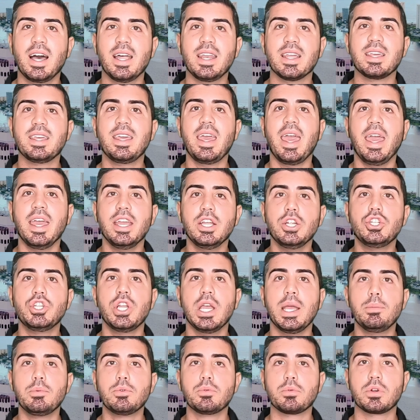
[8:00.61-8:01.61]
kind of
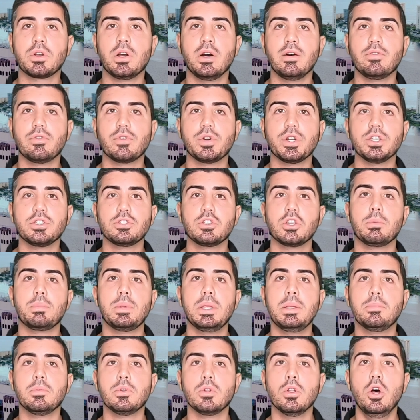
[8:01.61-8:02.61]
K-shaped recovery. So the
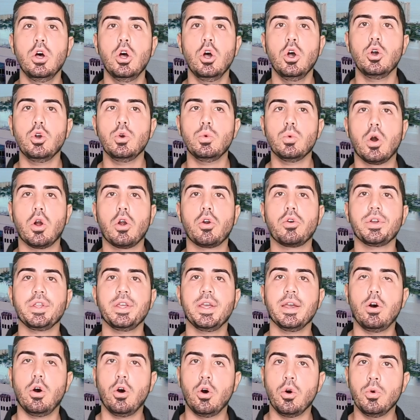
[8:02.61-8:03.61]
people who
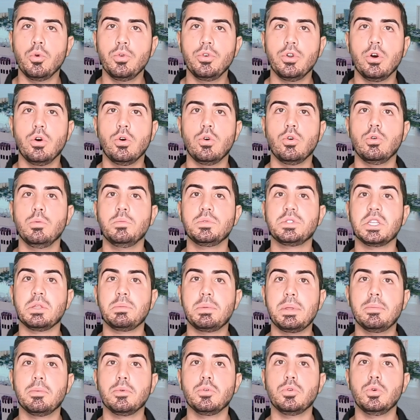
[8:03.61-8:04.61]
already own homes and
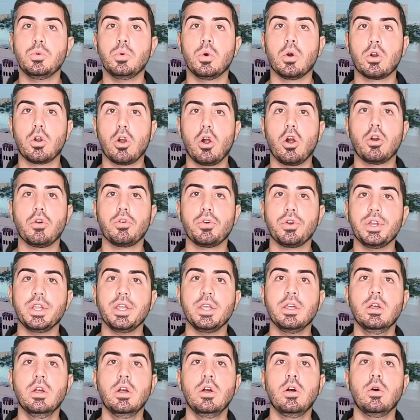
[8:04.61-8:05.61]
the people who are
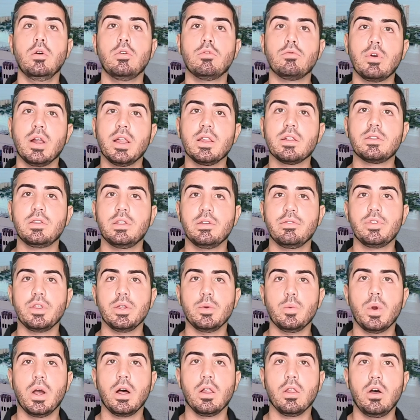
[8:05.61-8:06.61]
already
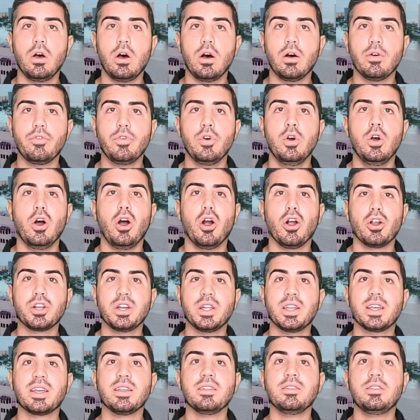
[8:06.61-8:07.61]
relatively well off are
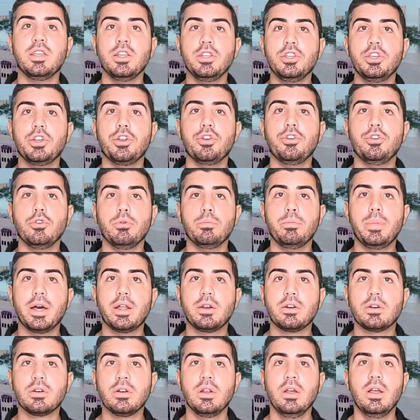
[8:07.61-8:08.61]
going to continue to do
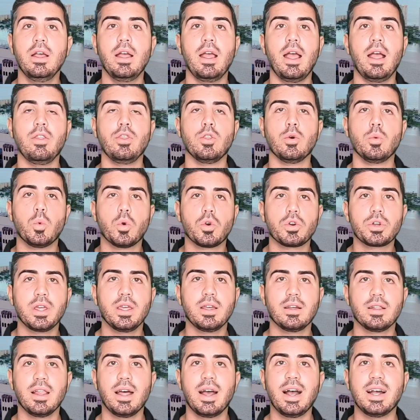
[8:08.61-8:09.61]
better, and the
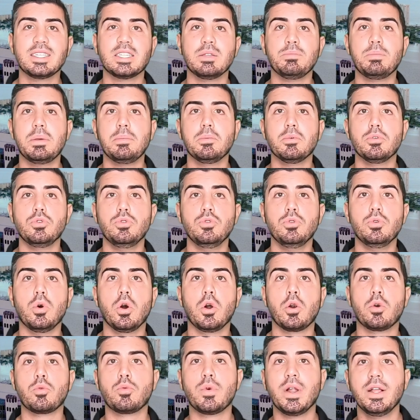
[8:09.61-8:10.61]
working class and people who
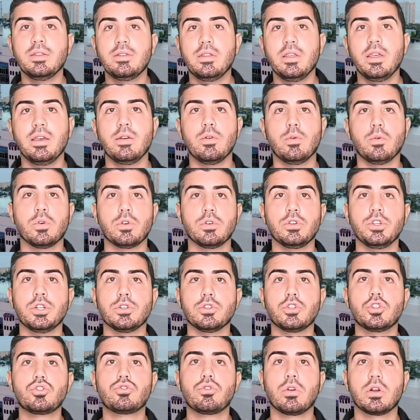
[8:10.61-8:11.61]
are renting
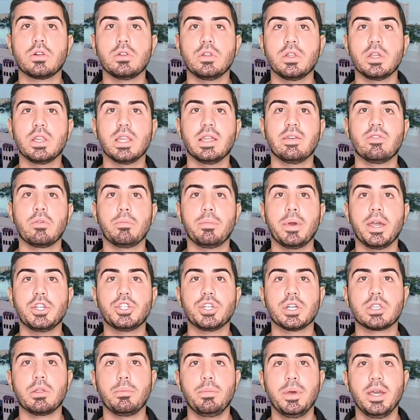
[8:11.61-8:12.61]
or struggling, living
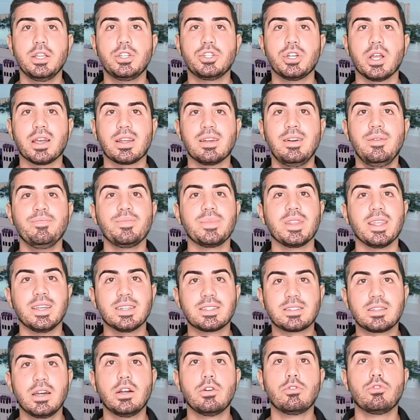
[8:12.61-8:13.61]
paycheck to paycheck,
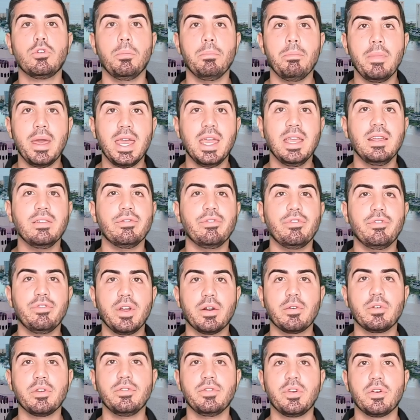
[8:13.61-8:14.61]
it's going to remain
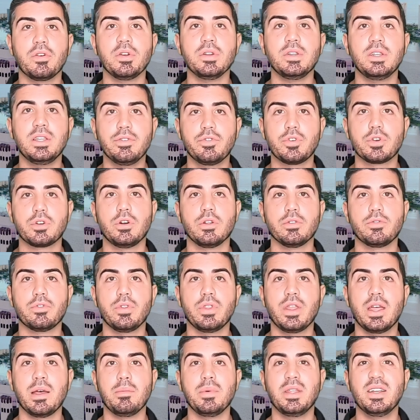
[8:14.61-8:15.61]
very, very difficult for
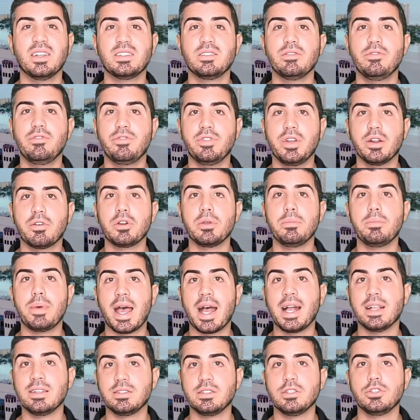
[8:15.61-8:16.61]
them, and it's a very
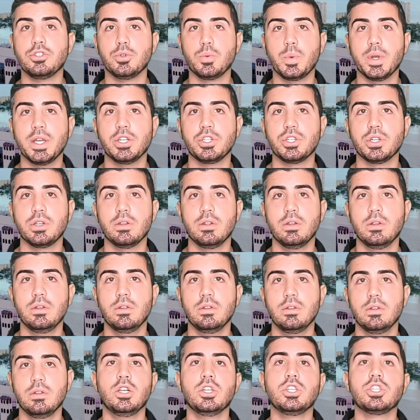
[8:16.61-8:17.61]
bad situation.
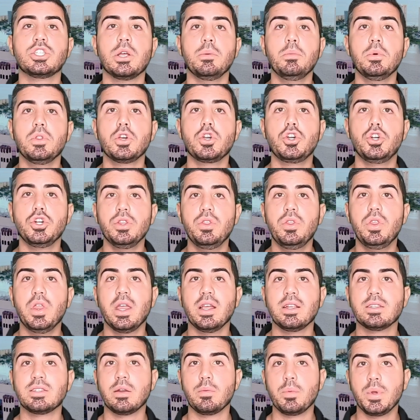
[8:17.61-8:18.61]
Some of the good
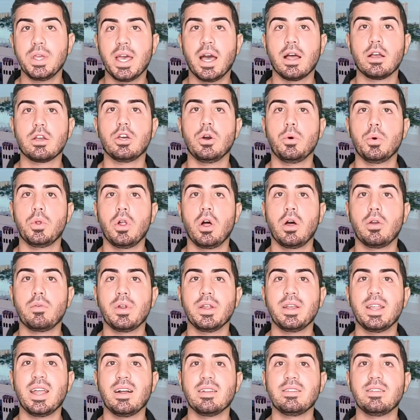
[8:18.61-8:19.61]
things that we got going on
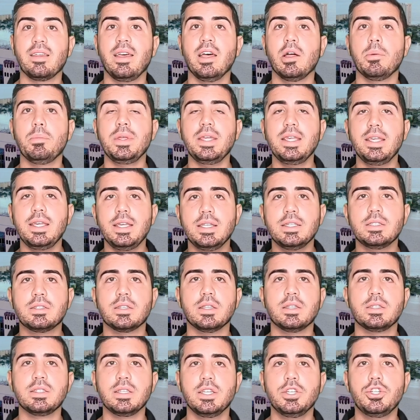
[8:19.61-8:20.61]
right now to help ease
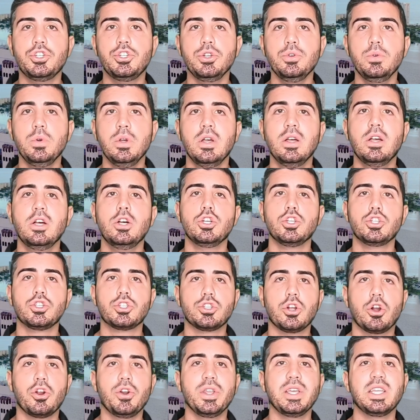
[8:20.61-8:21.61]
this issue:
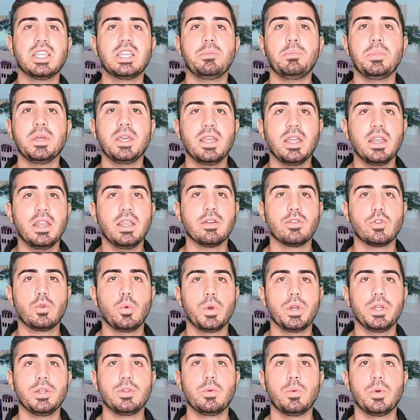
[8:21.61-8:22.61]
starting at the beginning of
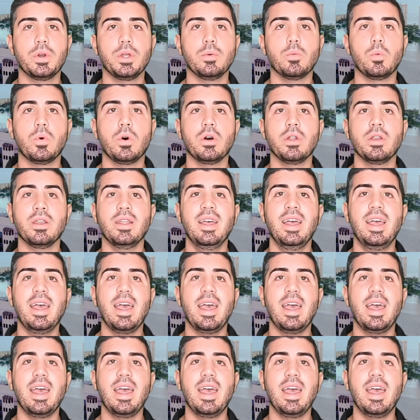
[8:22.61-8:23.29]
2021,